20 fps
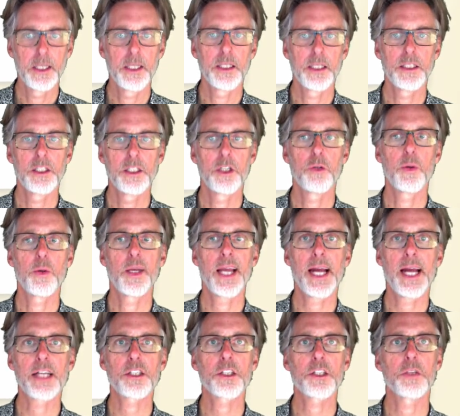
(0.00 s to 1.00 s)
do we
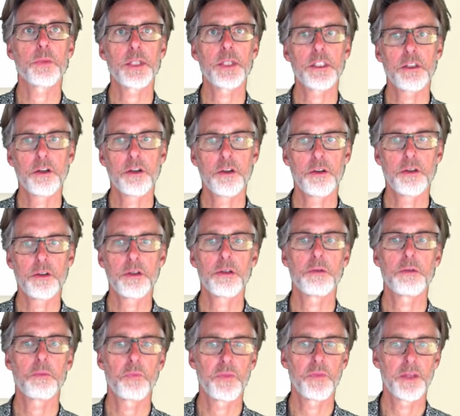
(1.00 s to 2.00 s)
actually return
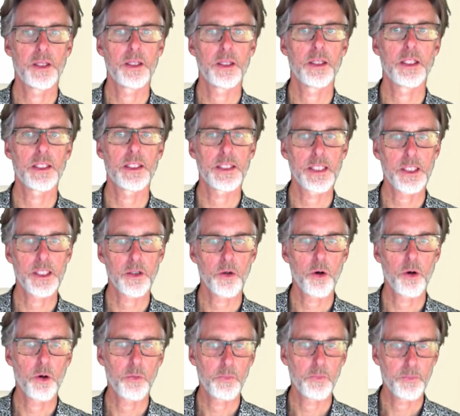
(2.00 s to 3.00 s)
the
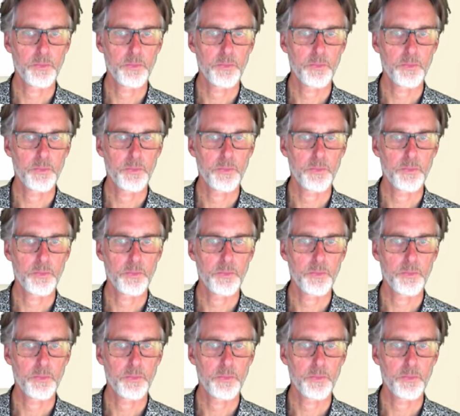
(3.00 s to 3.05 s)
0.